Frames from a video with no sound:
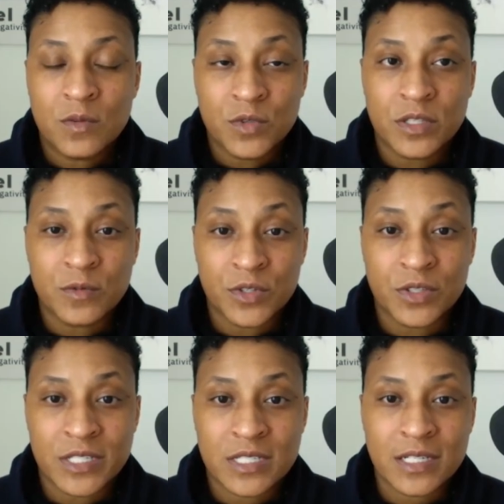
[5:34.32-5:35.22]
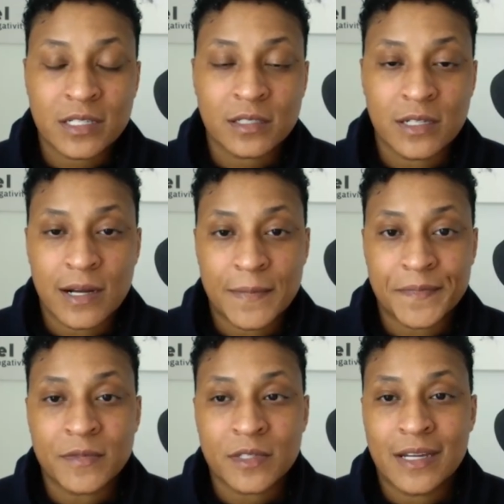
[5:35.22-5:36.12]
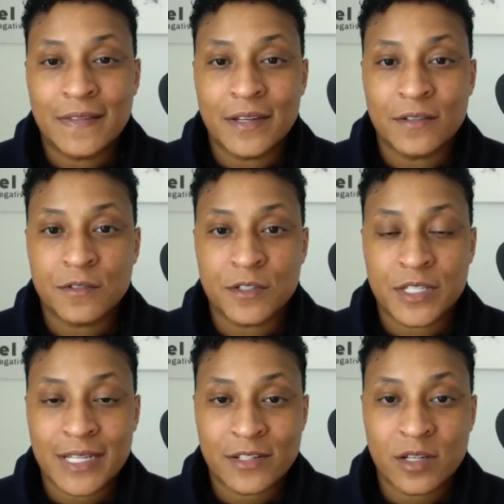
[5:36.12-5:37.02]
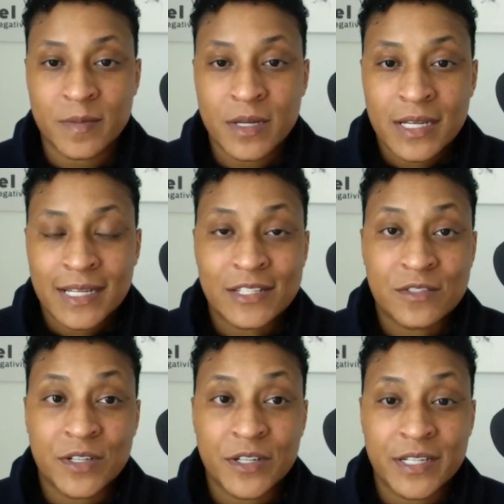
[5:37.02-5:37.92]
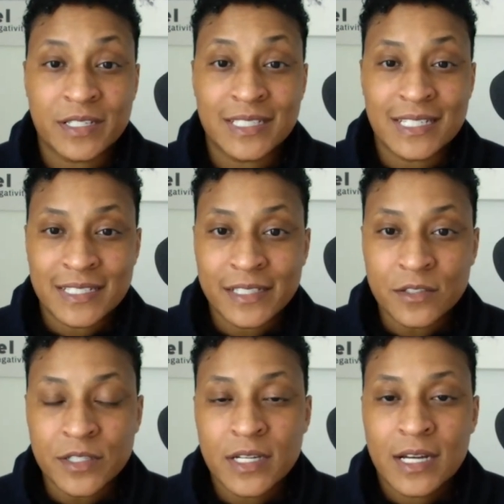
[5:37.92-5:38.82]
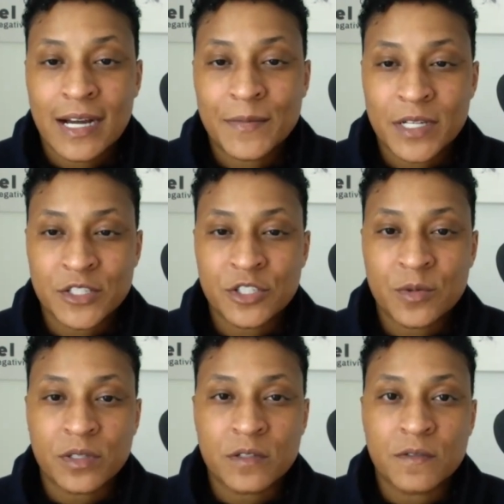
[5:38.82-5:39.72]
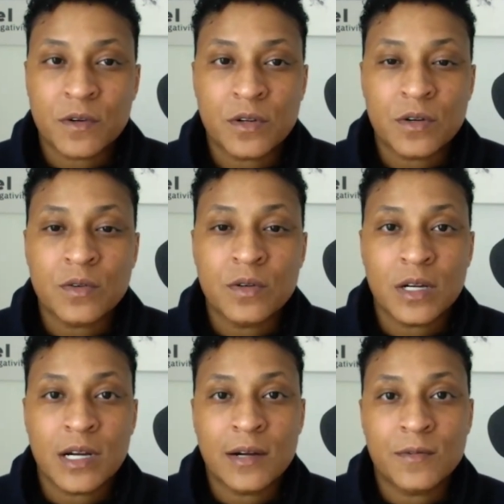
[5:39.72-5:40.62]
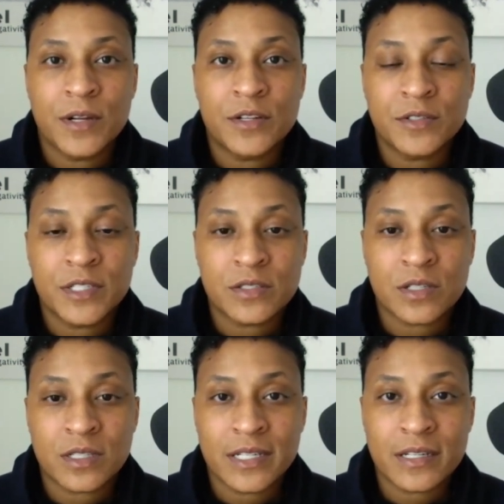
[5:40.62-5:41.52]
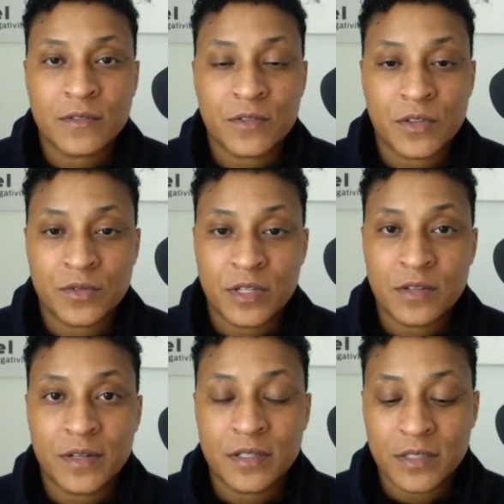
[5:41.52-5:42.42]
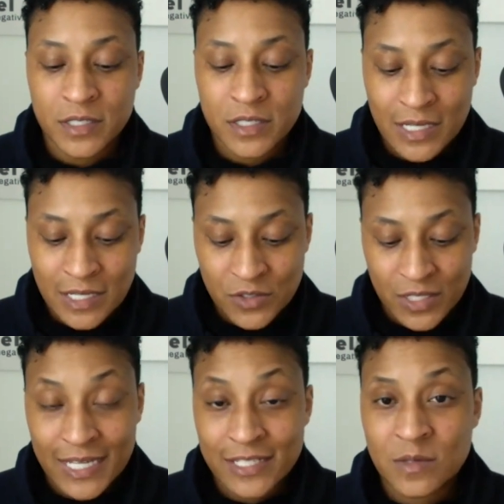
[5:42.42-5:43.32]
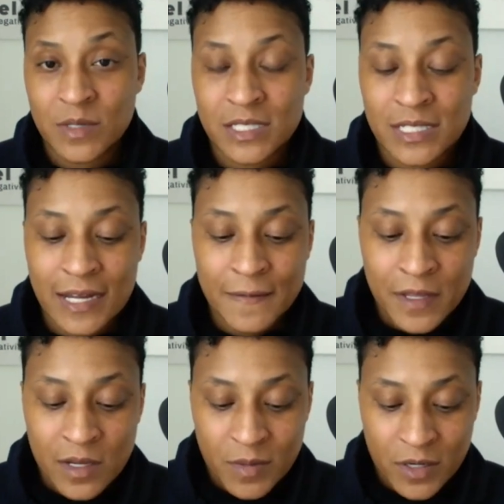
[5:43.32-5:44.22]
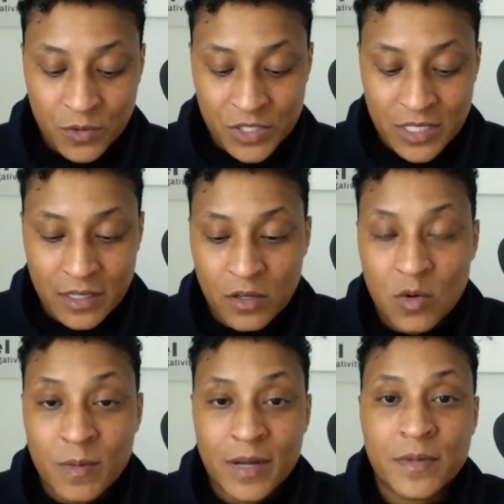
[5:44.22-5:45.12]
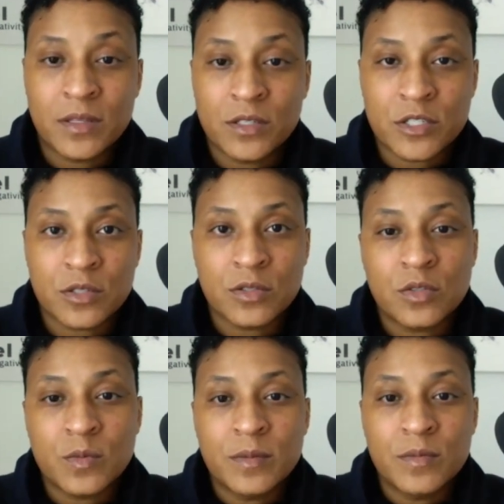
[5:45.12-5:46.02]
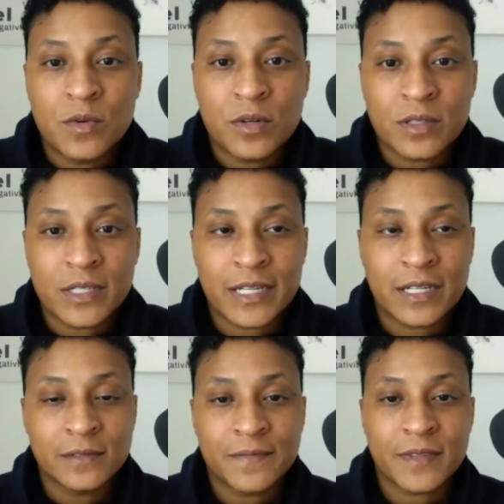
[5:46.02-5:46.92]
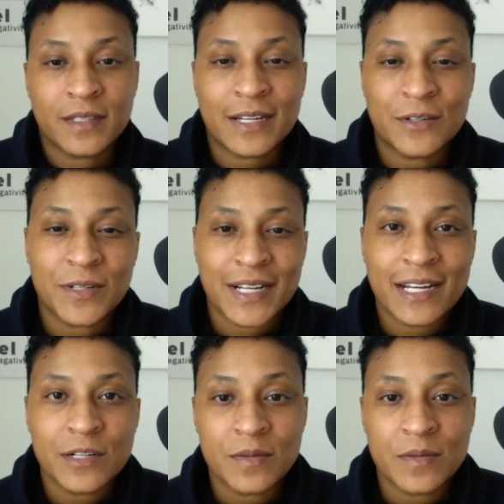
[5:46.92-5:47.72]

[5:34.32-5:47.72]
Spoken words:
really realistic. And then for SketchUp, it's very detailed. I'm not sure what the photo renderings look like for the 3D renderings, so I can't speak to that. But I will say that Home by Me looks a little bit more like, I don't know, it kind of